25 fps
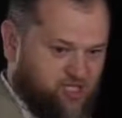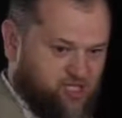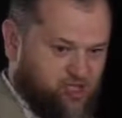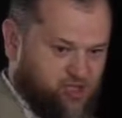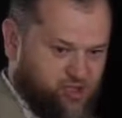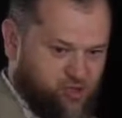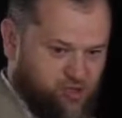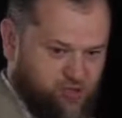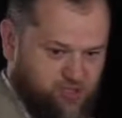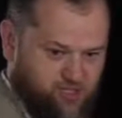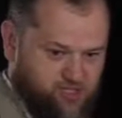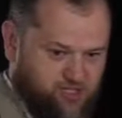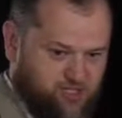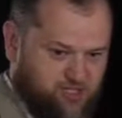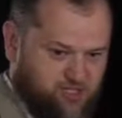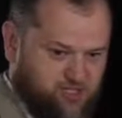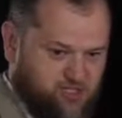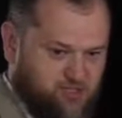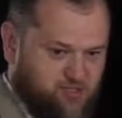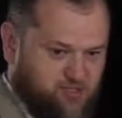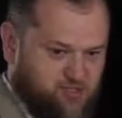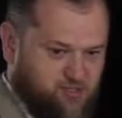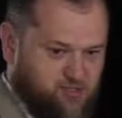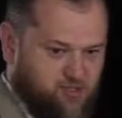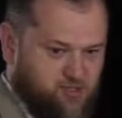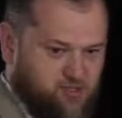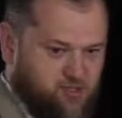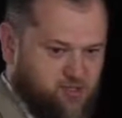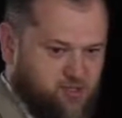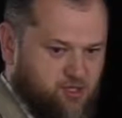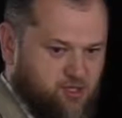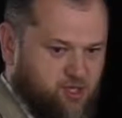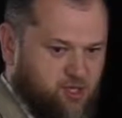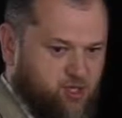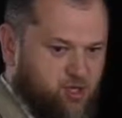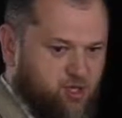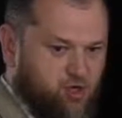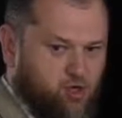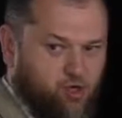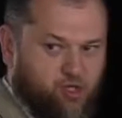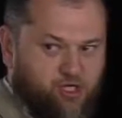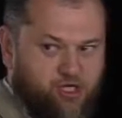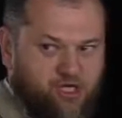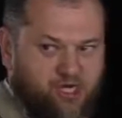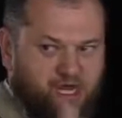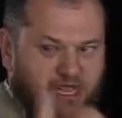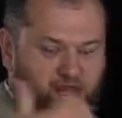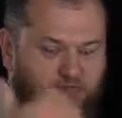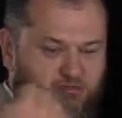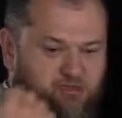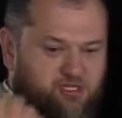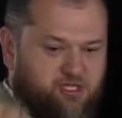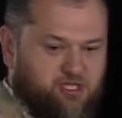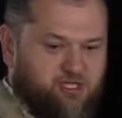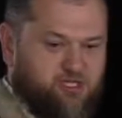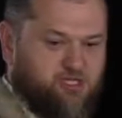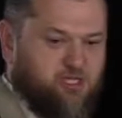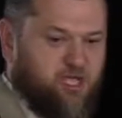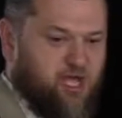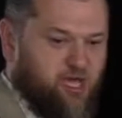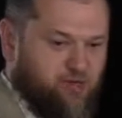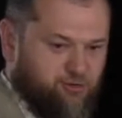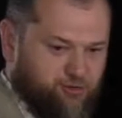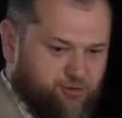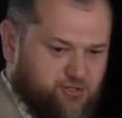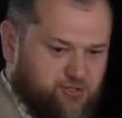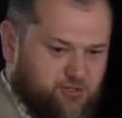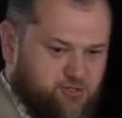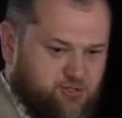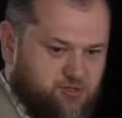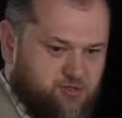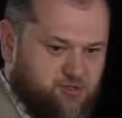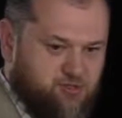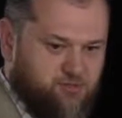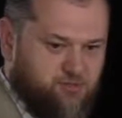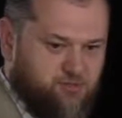insurance on a neighbor's house.